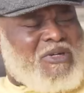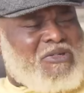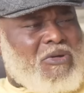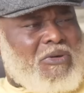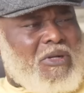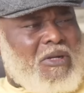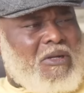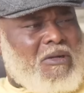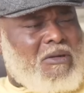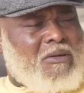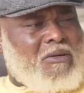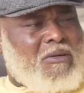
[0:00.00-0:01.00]
Victoria,
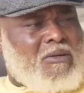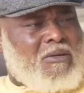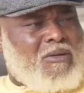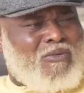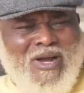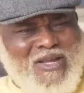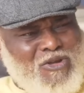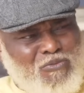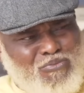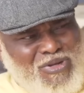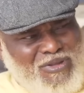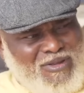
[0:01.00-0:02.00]
why are you
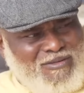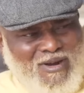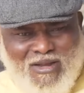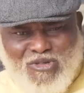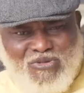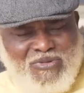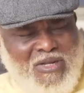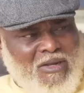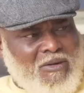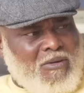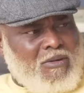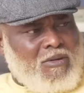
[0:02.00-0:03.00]
being irrational?
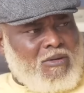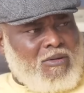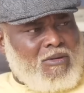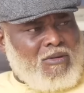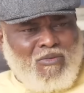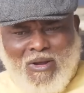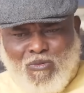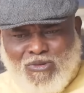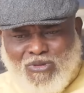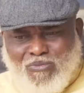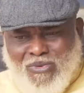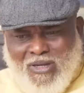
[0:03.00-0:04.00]
Why
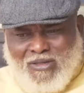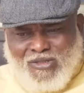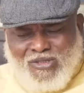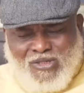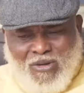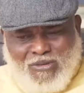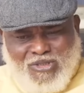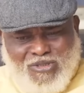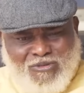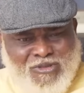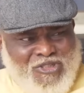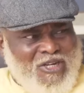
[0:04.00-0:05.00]
would you make
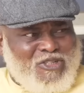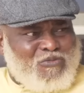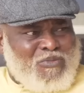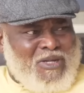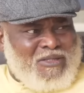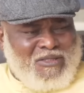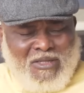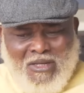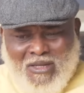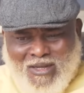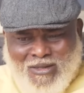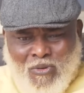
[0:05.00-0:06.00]
such judgment,
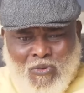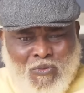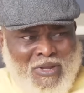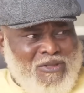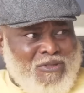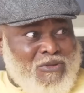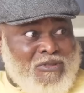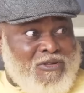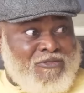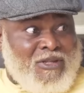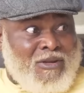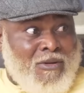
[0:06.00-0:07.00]
you know, when you don't
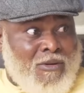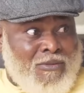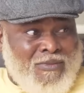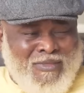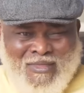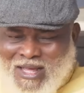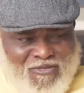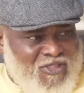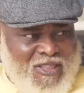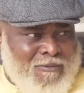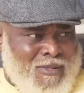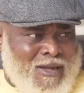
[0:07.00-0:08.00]
even know
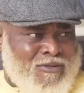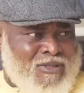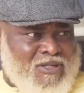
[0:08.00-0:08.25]
nothing about